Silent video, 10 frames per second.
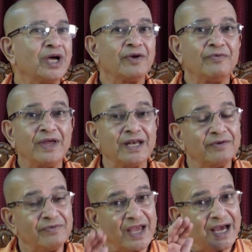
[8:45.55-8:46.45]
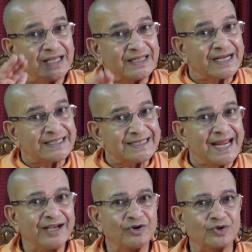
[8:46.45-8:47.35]
when we are in that
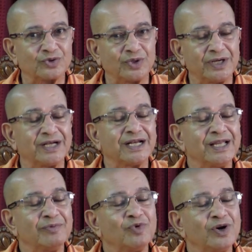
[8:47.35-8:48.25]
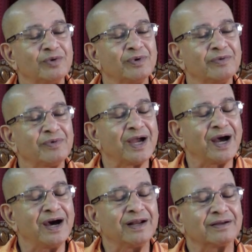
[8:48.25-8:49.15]
state also, in dream world when
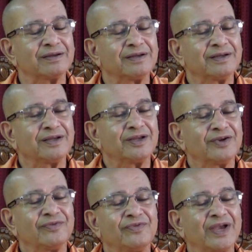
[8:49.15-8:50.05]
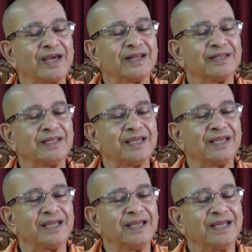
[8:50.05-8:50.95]
we are in
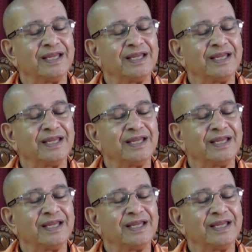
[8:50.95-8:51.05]
the